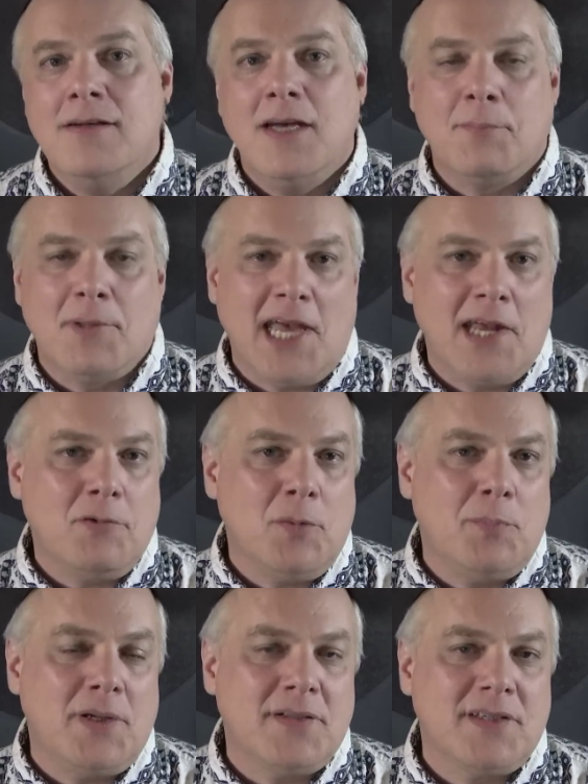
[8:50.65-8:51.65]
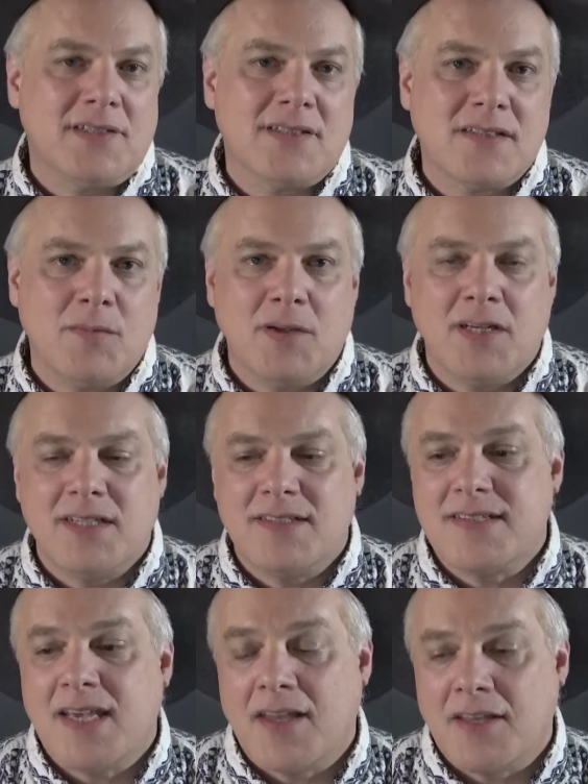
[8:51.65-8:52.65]
I'm glad we're building this community
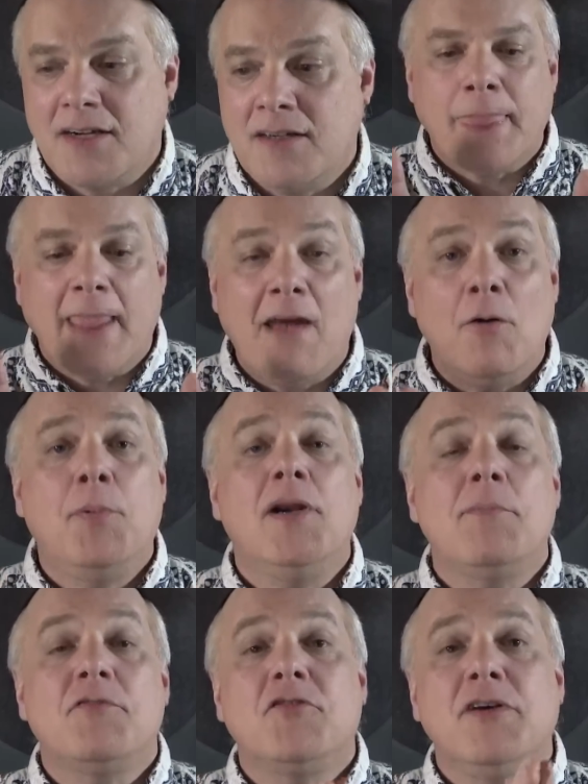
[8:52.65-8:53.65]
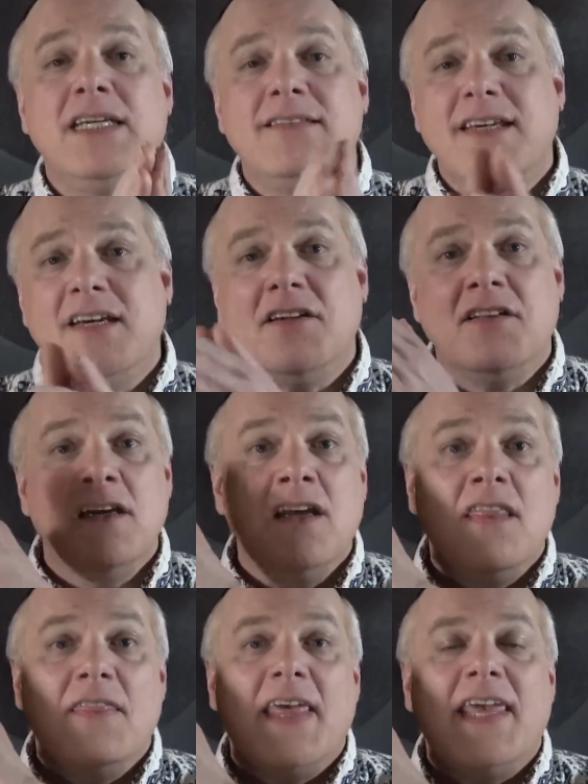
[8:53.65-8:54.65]
together. I will put up screens here
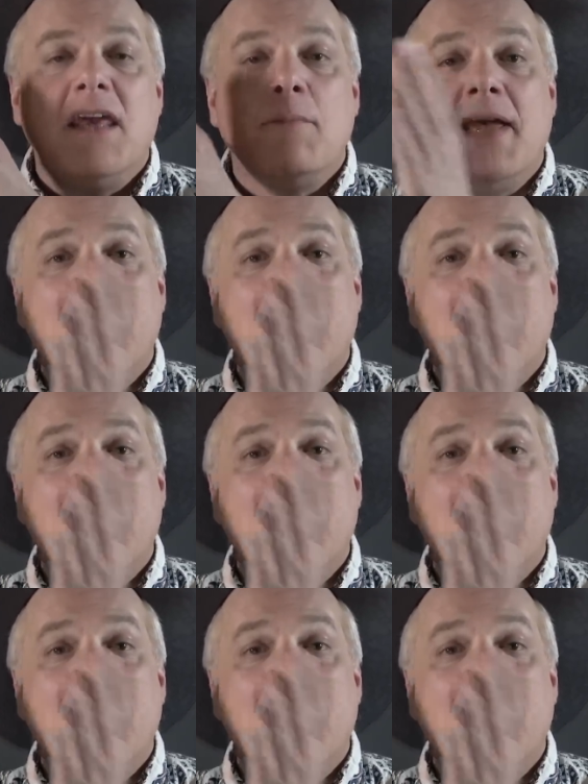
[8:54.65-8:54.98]
thanking my